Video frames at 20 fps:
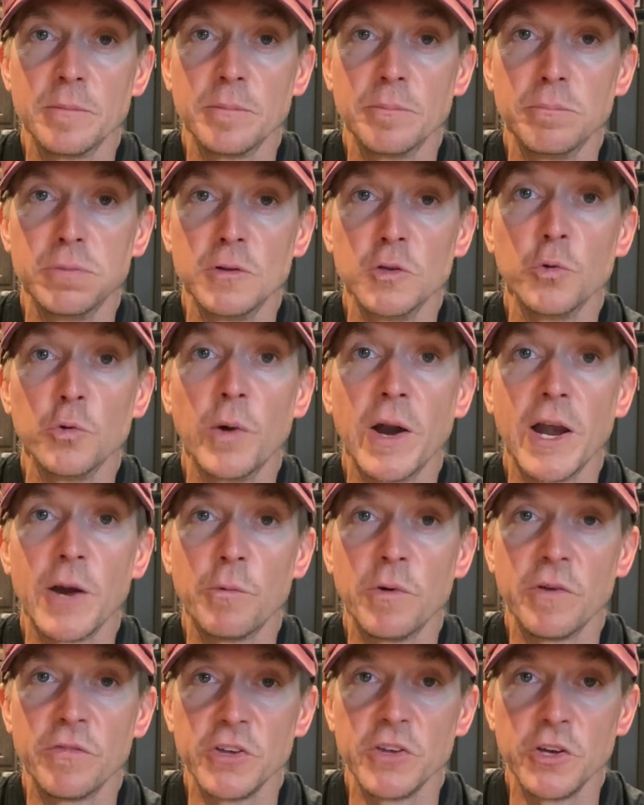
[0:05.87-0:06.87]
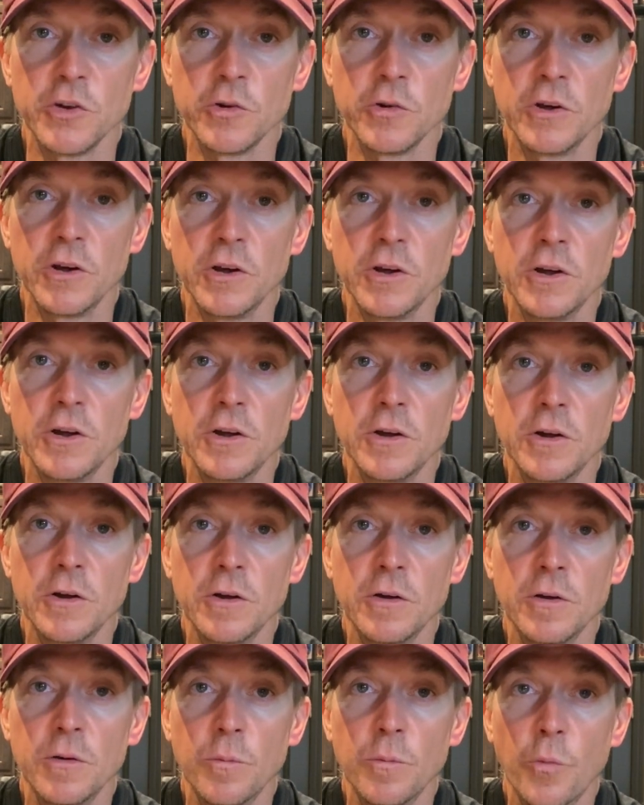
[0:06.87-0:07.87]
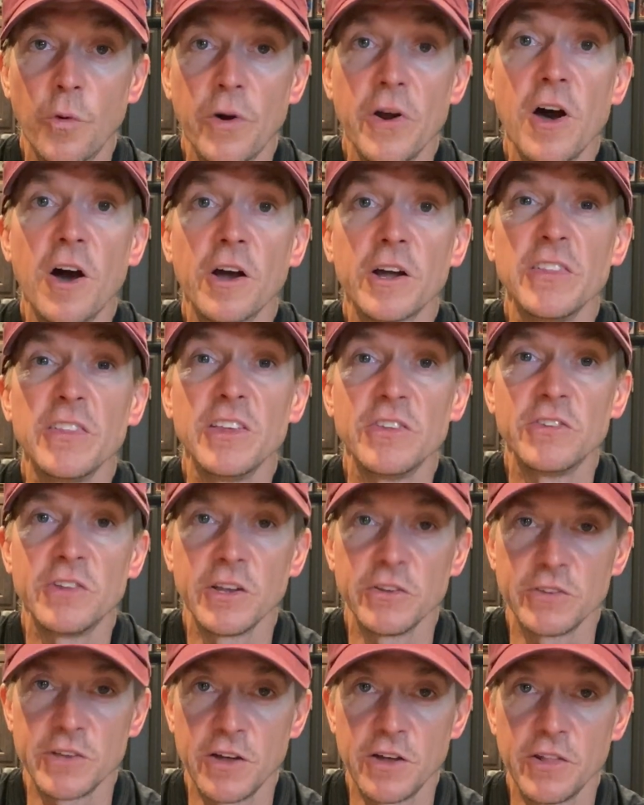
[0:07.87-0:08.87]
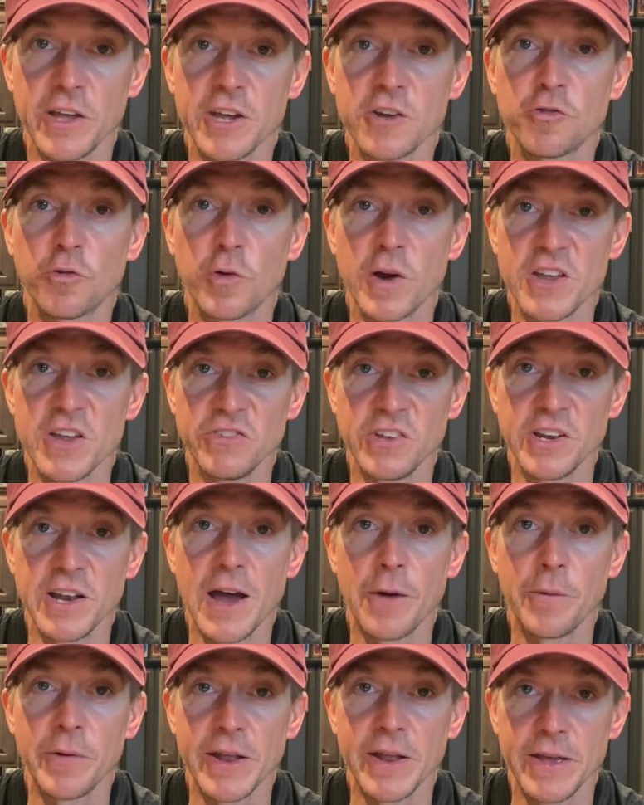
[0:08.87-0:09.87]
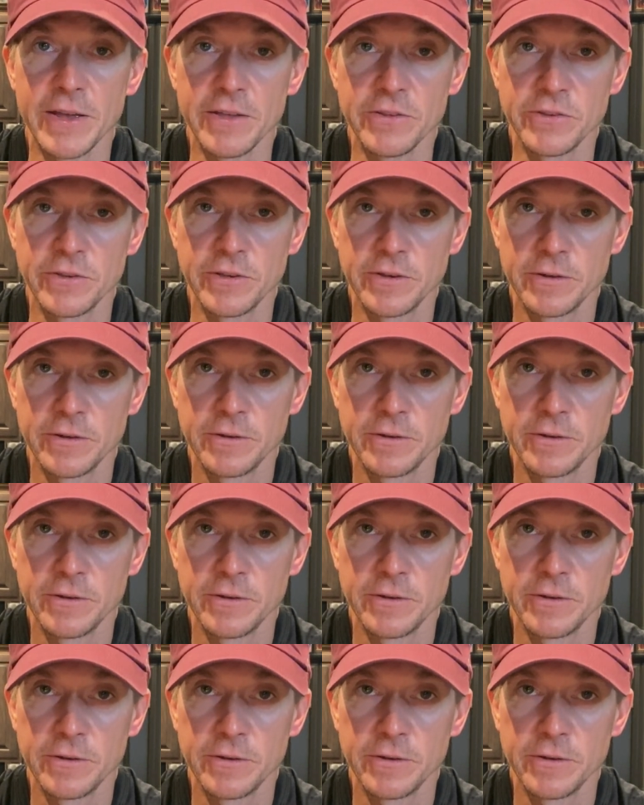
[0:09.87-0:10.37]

Blu-ray review. We're knocking these things out like crazy nowadays.